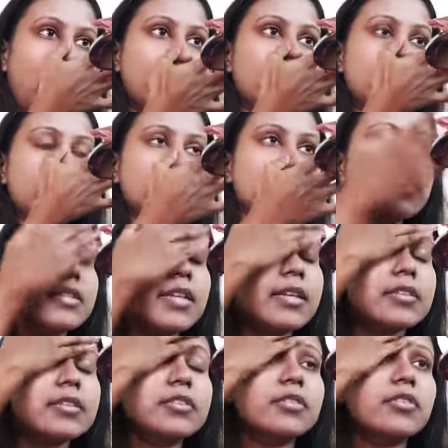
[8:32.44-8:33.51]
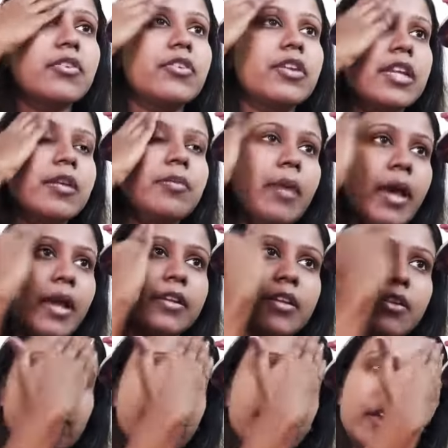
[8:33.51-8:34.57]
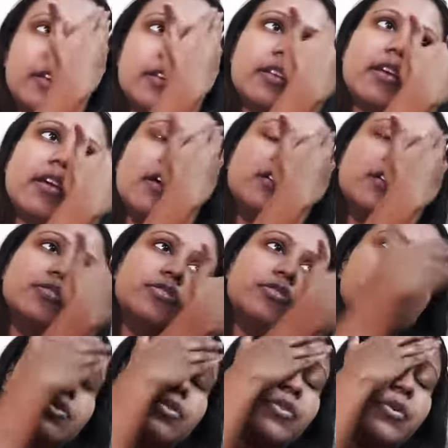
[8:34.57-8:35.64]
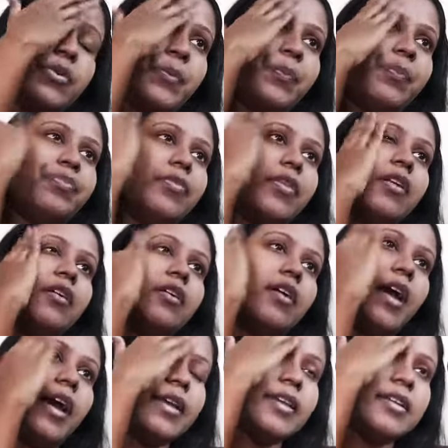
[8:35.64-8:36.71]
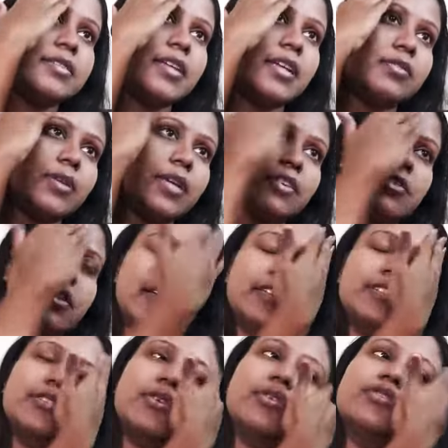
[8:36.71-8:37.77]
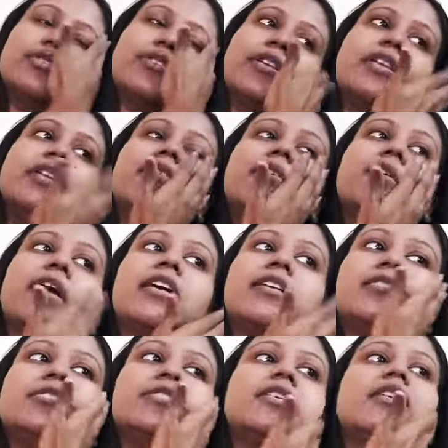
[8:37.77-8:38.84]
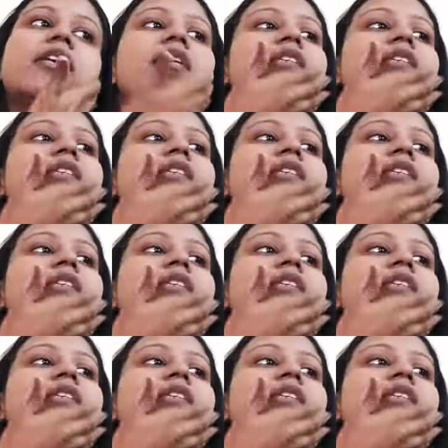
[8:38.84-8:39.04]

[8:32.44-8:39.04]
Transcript: And it gives like this really matte effect, so I guess that's why it dries also really fast.